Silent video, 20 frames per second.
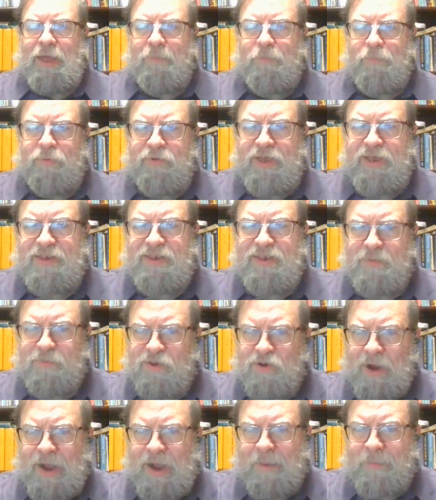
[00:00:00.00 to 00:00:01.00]
Please
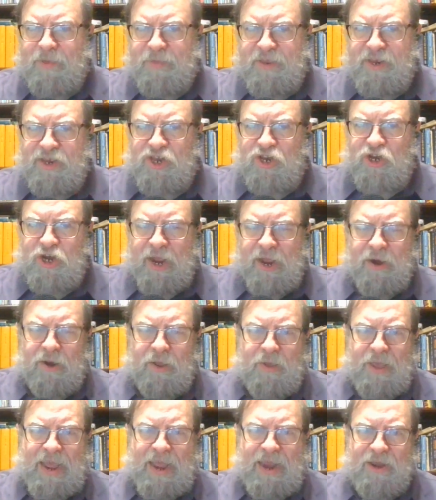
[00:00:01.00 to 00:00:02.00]
subscribe to this
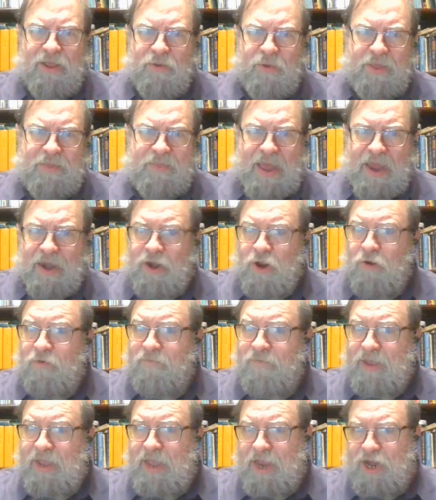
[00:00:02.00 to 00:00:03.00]
channel and click that
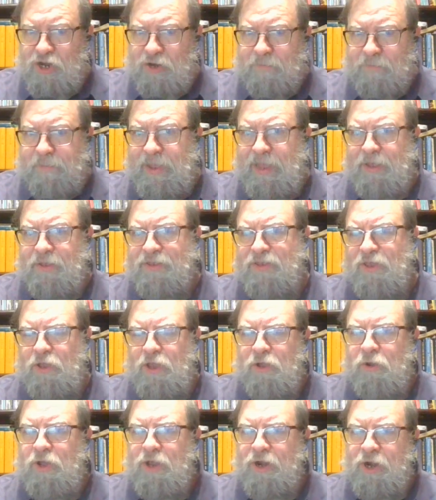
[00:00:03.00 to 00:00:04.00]
notification bell so
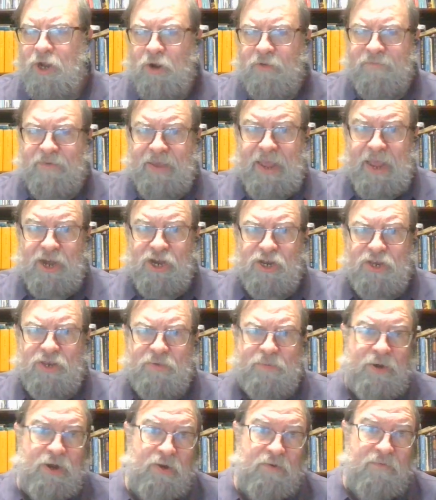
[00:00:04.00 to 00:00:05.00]
you'll get notifications
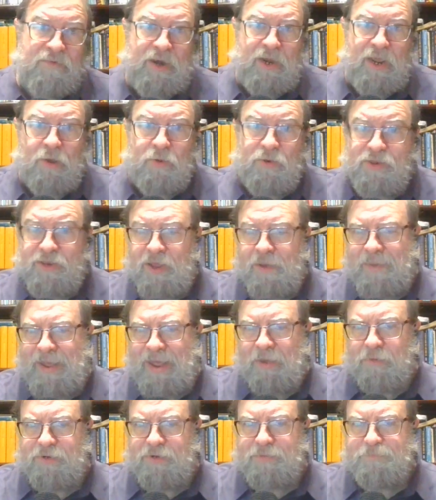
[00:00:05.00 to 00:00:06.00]
when new videos come
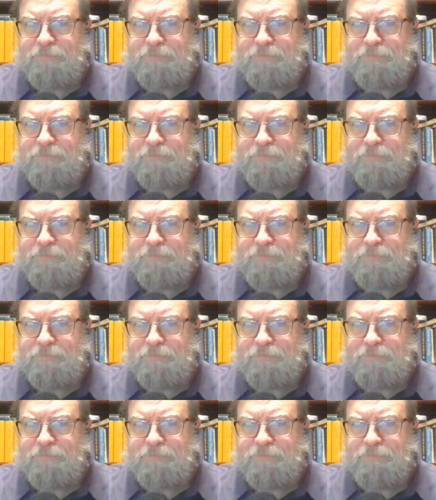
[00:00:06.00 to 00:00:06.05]
out.